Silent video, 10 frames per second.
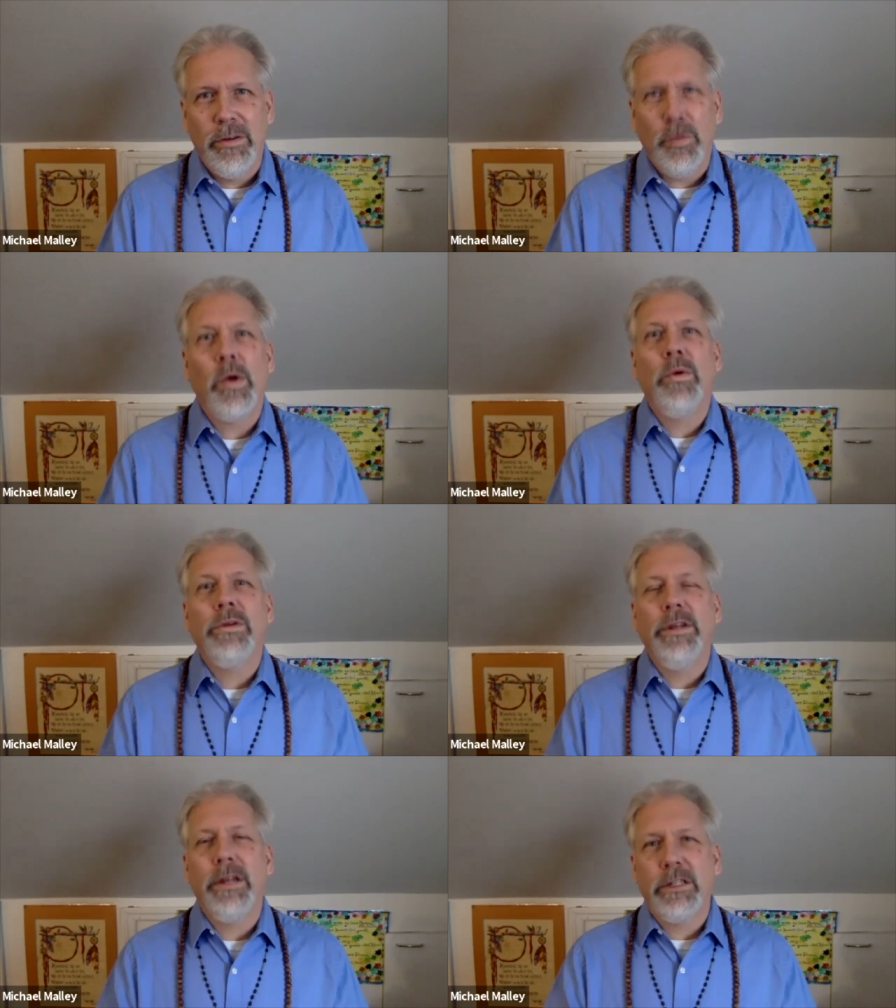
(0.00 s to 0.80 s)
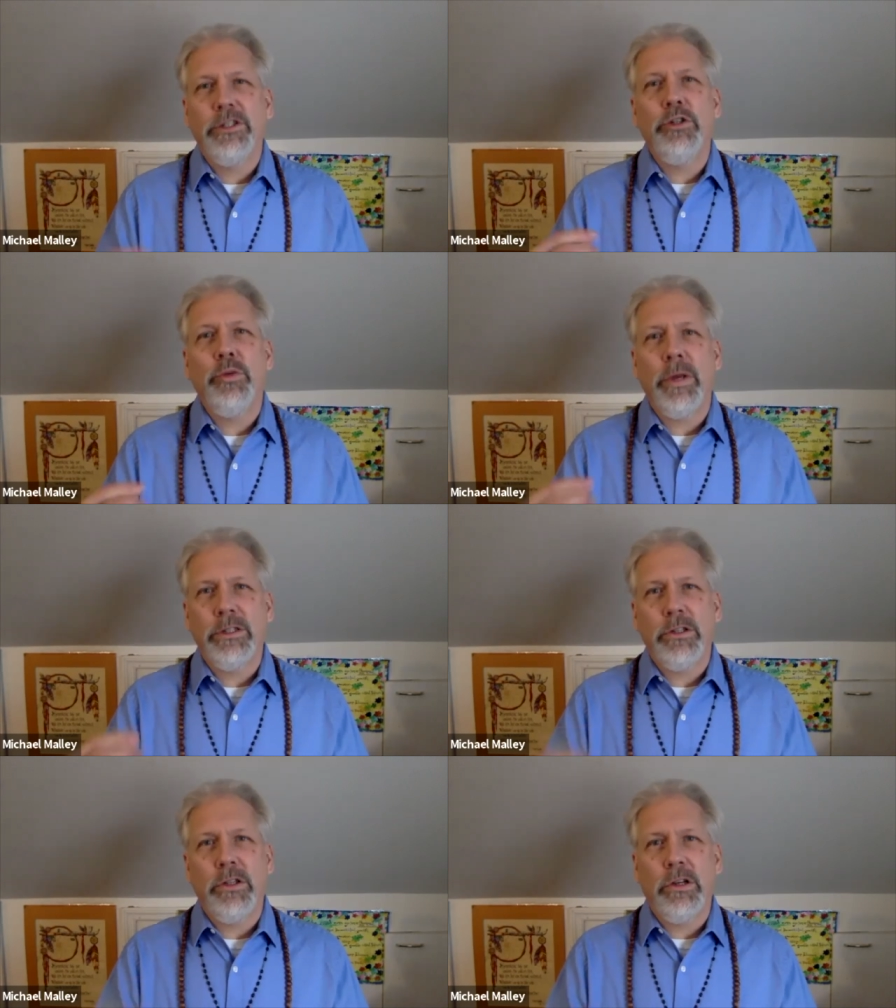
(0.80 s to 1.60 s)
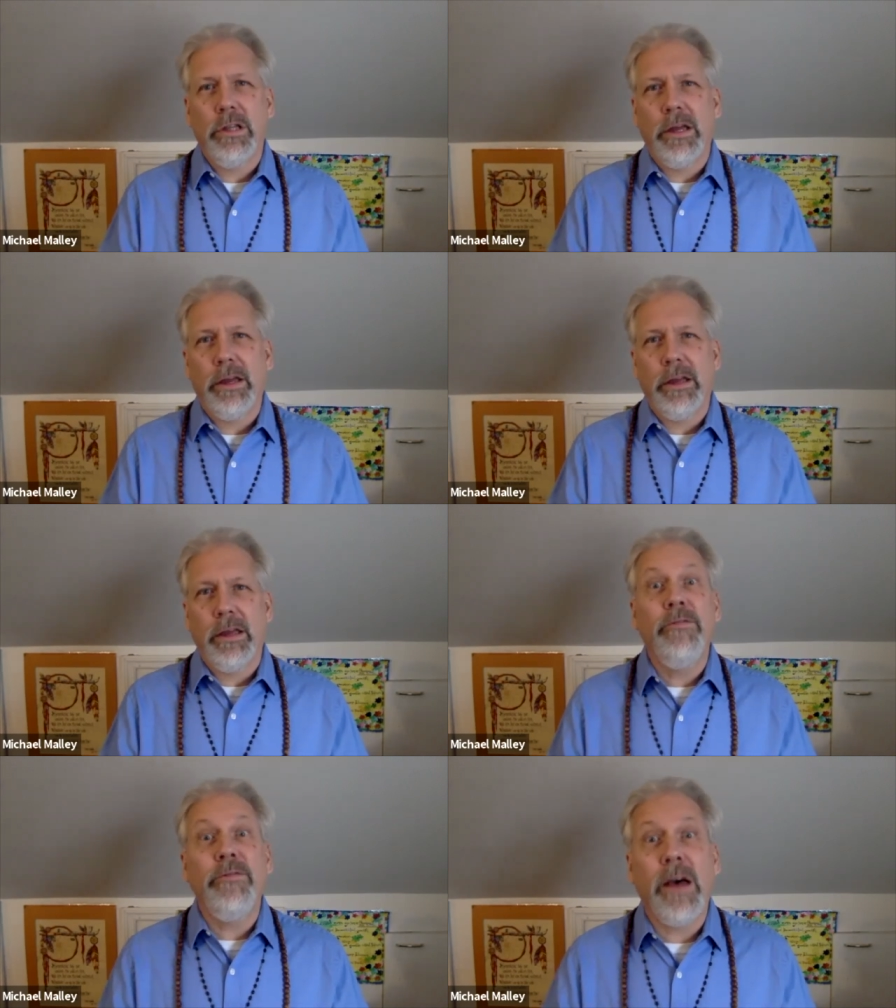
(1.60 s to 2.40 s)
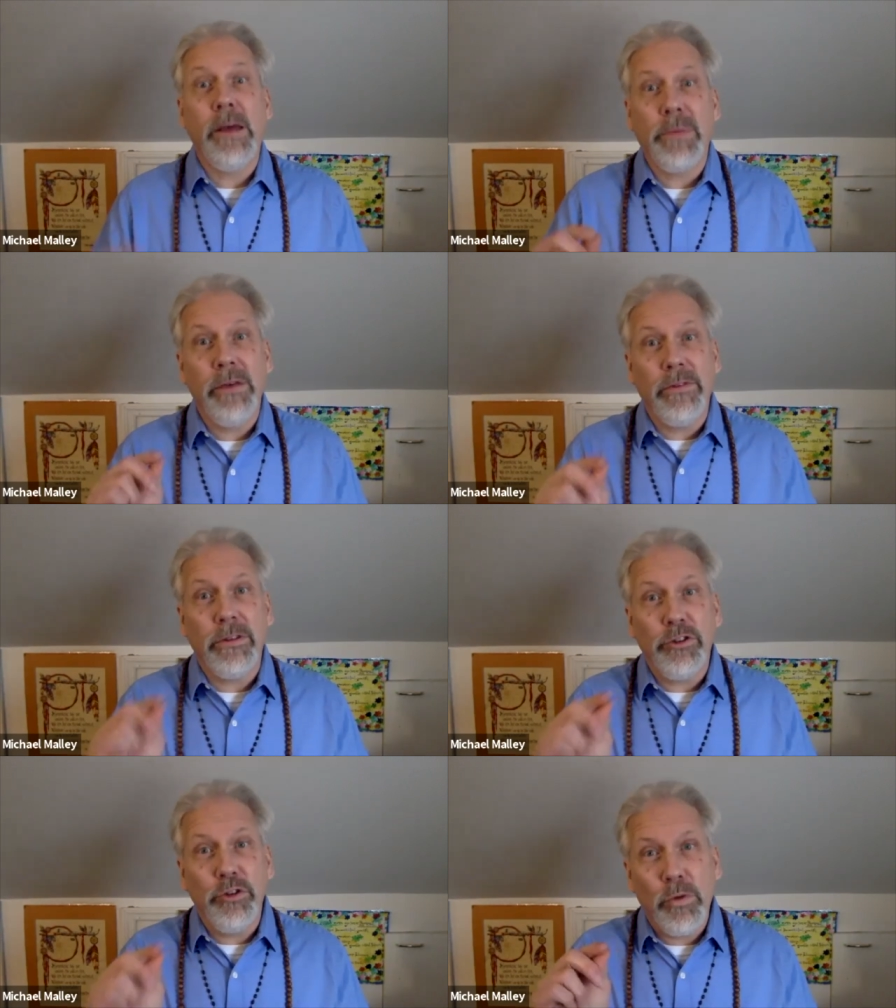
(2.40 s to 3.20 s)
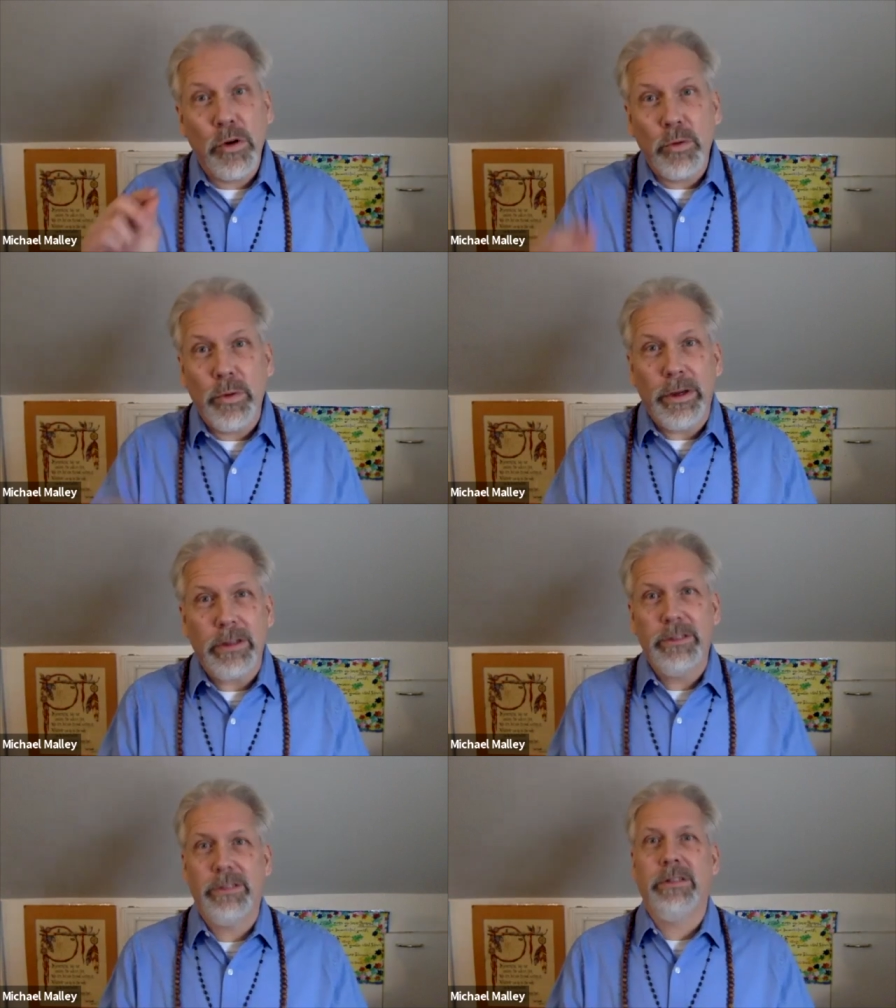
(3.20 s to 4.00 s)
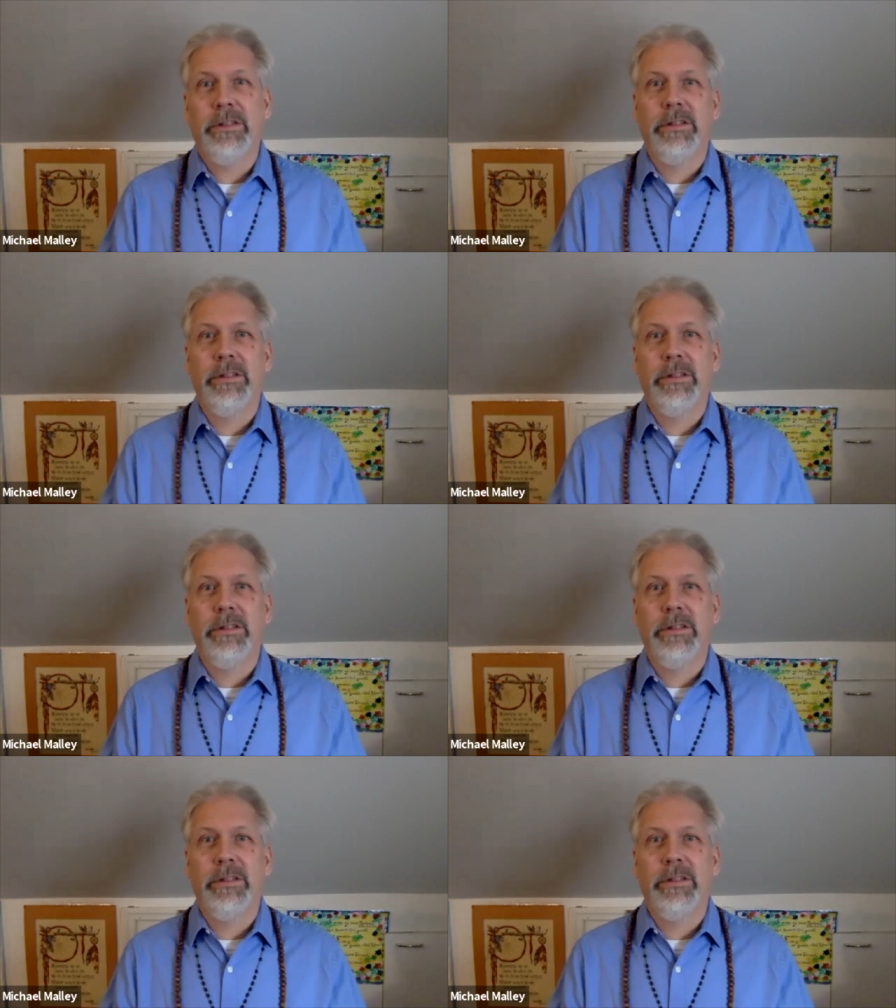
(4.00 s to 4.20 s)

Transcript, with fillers: What do I want the next two weeks to look like? If I'm given two more weeks.